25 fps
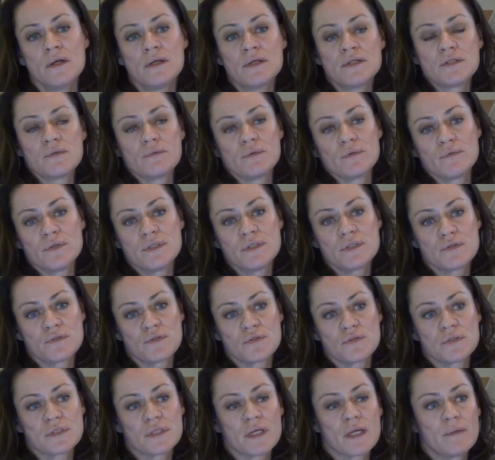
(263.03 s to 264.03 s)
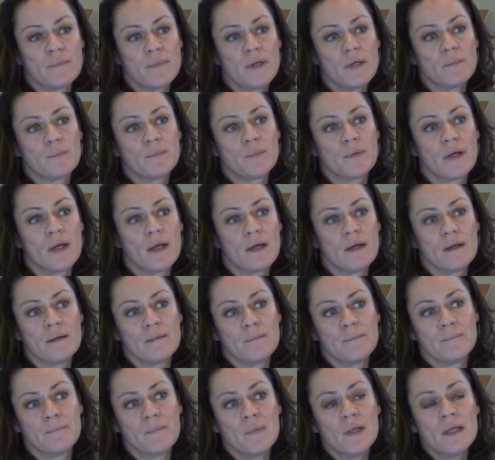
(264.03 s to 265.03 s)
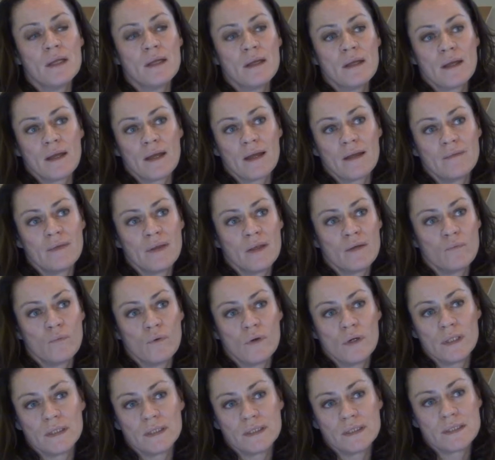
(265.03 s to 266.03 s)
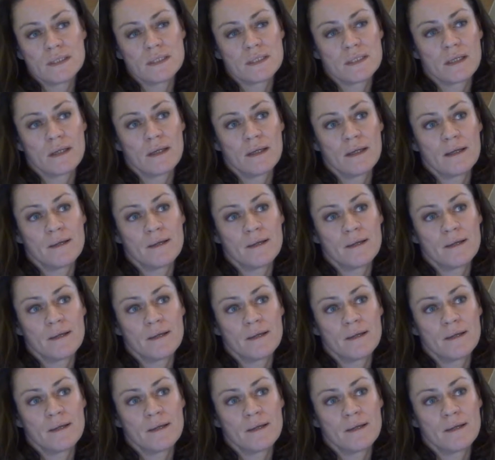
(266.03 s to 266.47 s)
So when researchers come up and they want,